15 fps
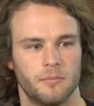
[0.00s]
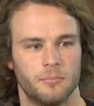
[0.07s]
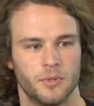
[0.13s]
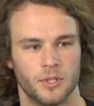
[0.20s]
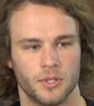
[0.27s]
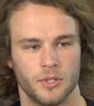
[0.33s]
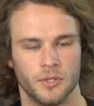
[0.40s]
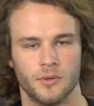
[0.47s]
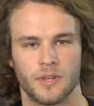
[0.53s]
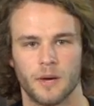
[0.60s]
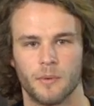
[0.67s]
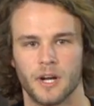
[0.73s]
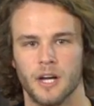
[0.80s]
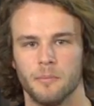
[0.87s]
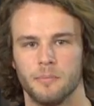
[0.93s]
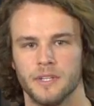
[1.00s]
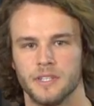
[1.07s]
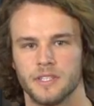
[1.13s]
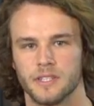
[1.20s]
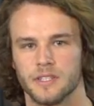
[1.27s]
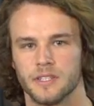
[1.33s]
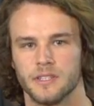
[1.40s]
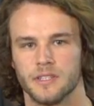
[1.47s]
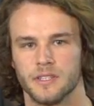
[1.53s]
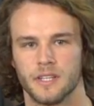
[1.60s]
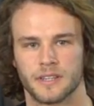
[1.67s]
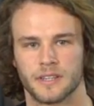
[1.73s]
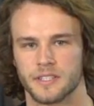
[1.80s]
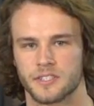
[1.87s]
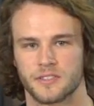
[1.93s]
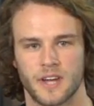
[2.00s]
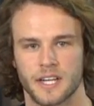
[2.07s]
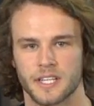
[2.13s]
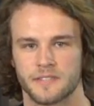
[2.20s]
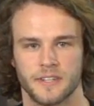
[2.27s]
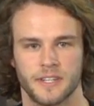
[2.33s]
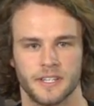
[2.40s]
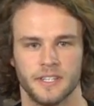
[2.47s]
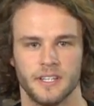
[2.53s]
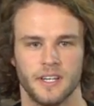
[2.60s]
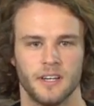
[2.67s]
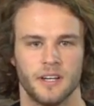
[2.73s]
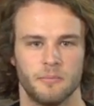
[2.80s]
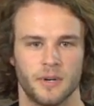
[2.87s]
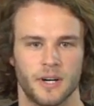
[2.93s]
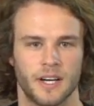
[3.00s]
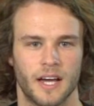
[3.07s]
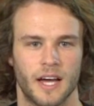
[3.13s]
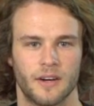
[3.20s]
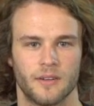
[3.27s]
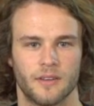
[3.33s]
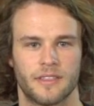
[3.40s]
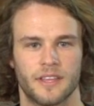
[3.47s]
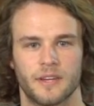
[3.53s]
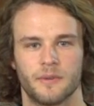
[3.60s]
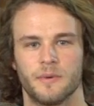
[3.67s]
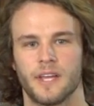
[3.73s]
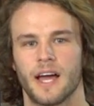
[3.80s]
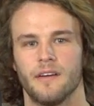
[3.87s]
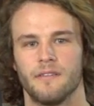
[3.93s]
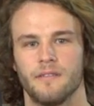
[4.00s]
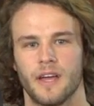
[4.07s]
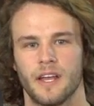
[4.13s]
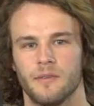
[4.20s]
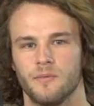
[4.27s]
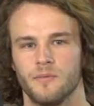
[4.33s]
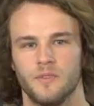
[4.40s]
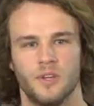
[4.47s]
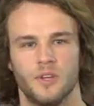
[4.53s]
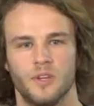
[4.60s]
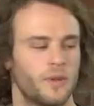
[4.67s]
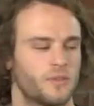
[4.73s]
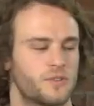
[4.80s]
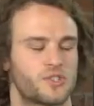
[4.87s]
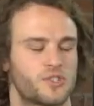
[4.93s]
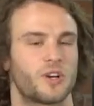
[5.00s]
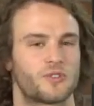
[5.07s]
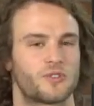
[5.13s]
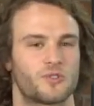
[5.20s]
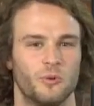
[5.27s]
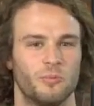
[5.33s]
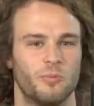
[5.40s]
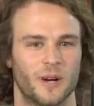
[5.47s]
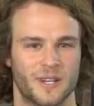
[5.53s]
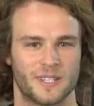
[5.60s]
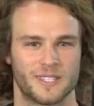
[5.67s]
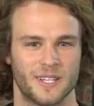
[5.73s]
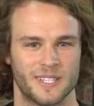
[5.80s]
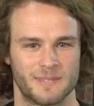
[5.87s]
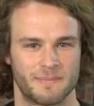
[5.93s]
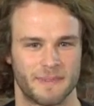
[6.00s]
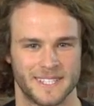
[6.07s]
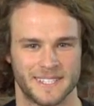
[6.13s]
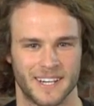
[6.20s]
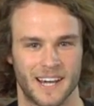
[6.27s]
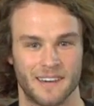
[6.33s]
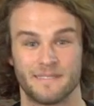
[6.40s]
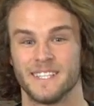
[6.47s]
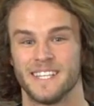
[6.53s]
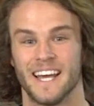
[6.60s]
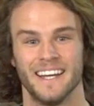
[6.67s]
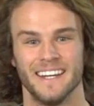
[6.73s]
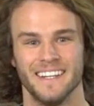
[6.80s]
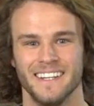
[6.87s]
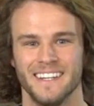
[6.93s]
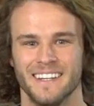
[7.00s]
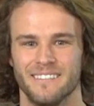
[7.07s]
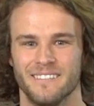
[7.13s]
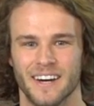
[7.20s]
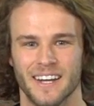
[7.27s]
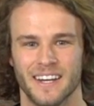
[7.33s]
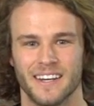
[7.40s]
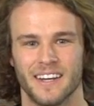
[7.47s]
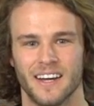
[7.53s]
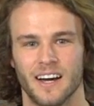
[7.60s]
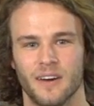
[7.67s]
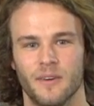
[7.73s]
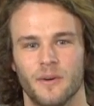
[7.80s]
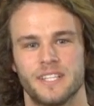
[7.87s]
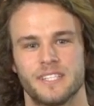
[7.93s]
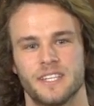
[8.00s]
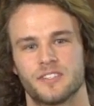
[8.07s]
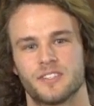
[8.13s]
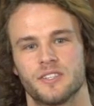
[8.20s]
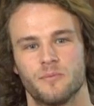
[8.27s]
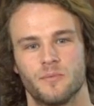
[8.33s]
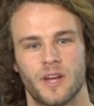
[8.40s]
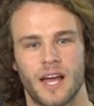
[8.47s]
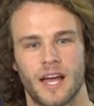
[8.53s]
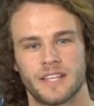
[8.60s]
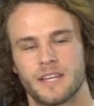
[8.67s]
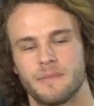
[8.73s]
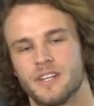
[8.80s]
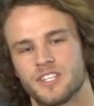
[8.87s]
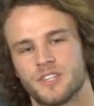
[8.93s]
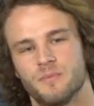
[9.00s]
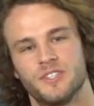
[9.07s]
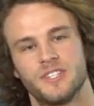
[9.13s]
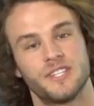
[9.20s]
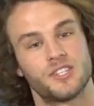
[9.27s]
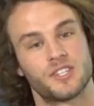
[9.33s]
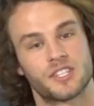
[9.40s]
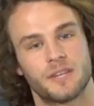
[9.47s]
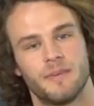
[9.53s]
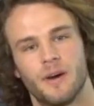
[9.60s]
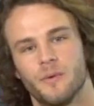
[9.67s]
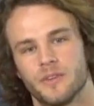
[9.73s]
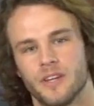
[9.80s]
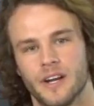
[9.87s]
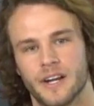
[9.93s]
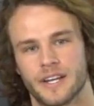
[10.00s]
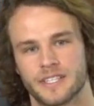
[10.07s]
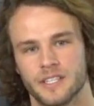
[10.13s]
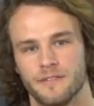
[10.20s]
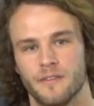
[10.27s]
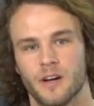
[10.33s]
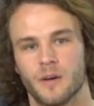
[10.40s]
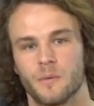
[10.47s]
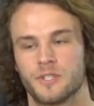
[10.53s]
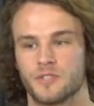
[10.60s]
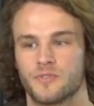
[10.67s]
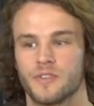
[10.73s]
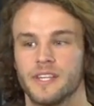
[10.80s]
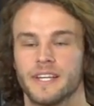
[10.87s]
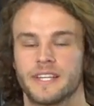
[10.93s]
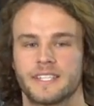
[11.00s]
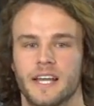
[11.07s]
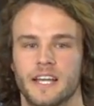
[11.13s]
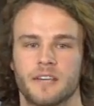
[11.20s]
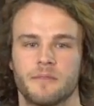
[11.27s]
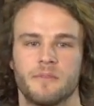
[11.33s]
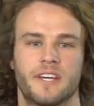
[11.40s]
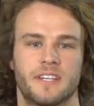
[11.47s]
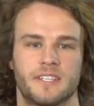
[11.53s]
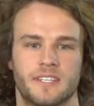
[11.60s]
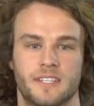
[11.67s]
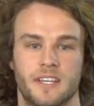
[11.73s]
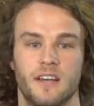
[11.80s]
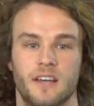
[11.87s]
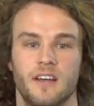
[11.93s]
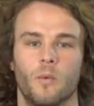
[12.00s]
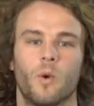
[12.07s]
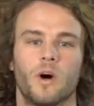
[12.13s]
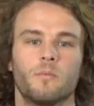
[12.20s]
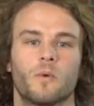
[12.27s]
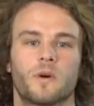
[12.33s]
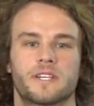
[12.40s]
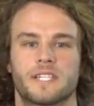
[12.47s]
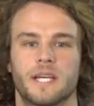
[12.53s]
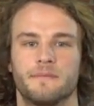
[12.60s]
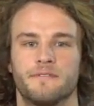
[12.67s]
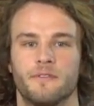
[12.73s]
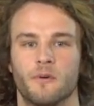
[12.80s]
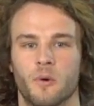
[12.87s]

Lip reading: balloon that went up into like the stratosphere, but I don't think we have no structural parts on spacecraft yet. But it's interesting. As I mentioned, we did just come out with Onyx FR, which is really exciting because it's one more step